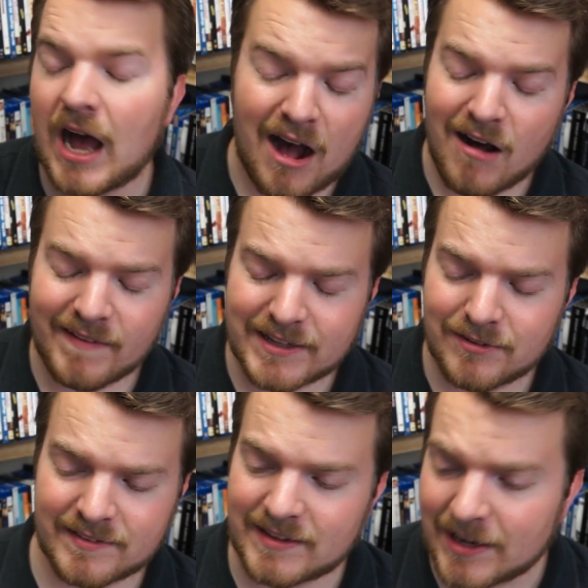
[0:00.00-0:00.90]
All I
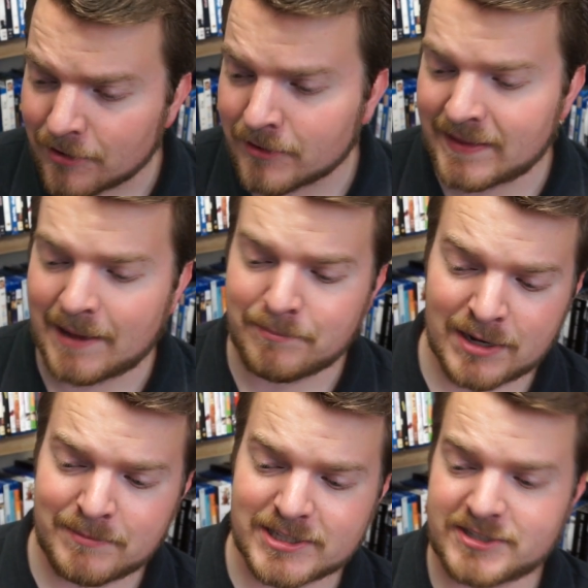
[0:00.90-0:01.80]
know is I heard that
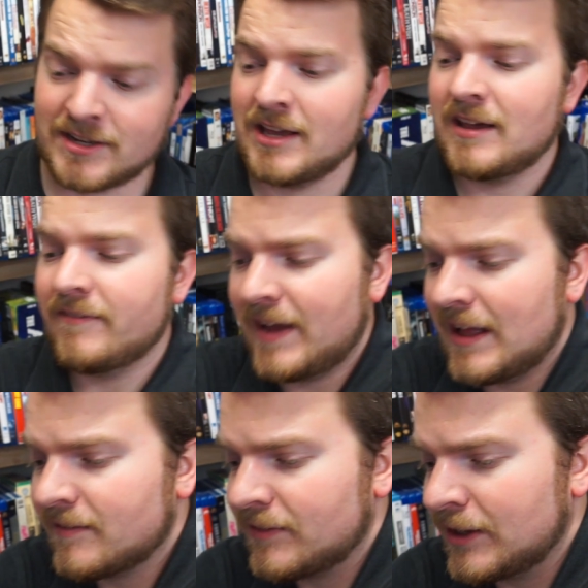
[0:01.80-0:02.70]
pretty much
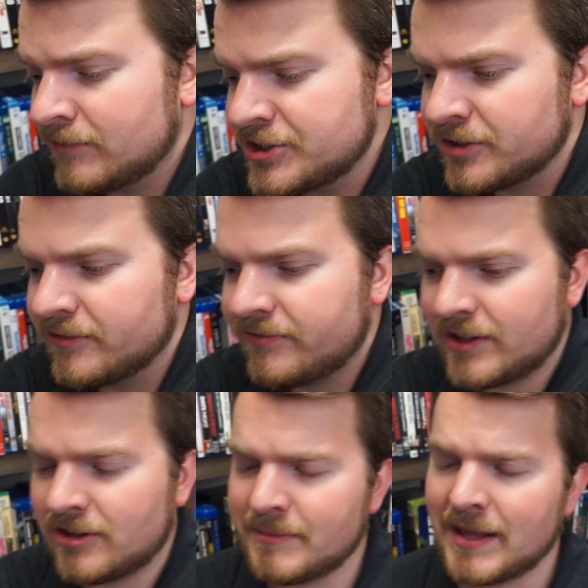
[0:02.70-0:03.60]
fans of the original
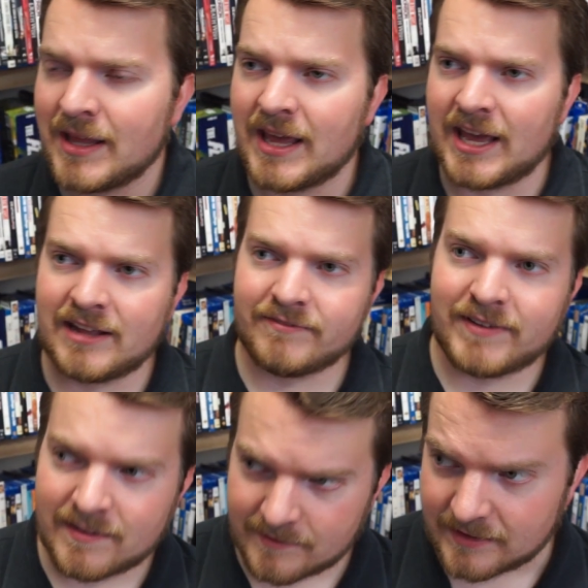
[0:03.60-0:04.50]
film and
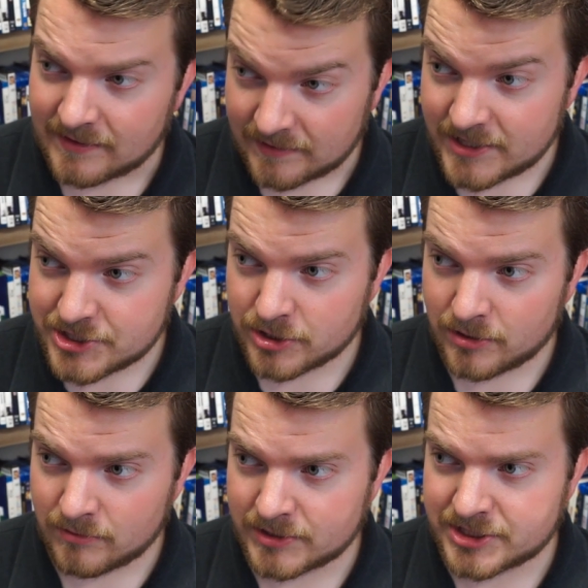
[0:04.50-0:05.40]
fans of the TV
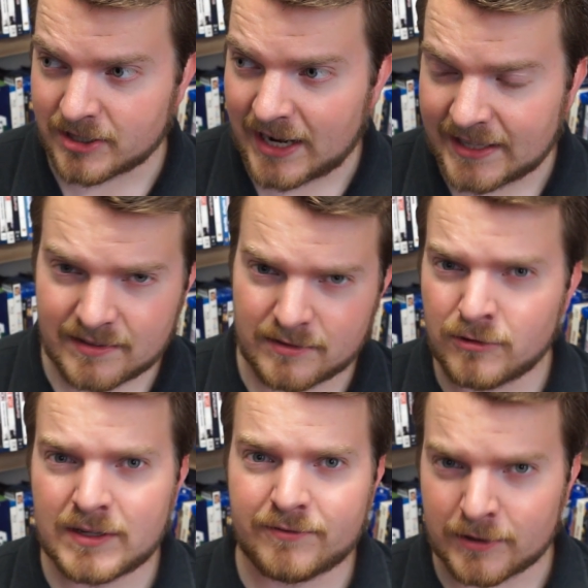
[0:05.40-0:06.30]
show, which are kind of
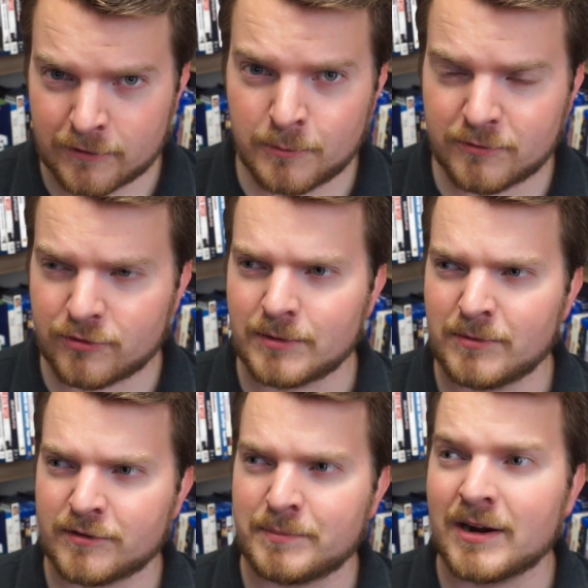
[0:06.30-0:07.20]
two different groups for the
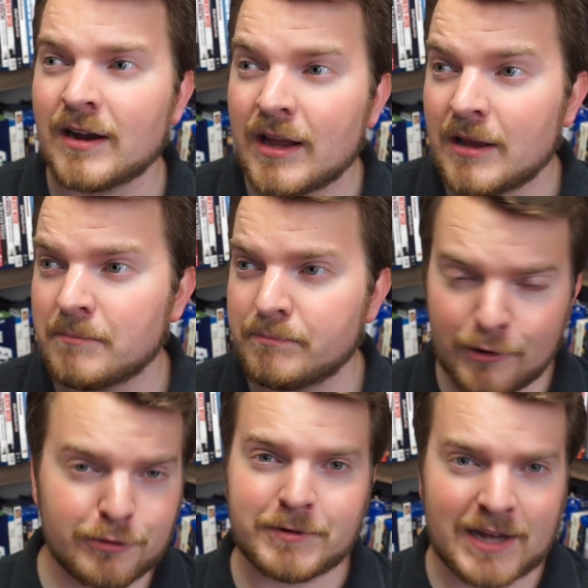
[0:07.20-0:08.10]
most part,
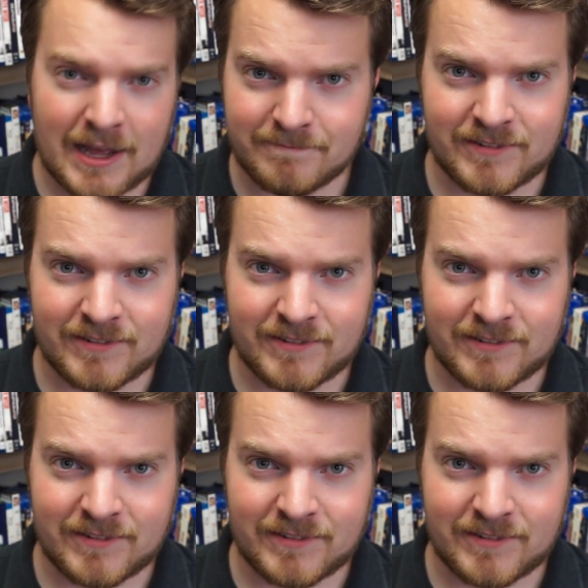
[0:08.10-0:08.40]
both were not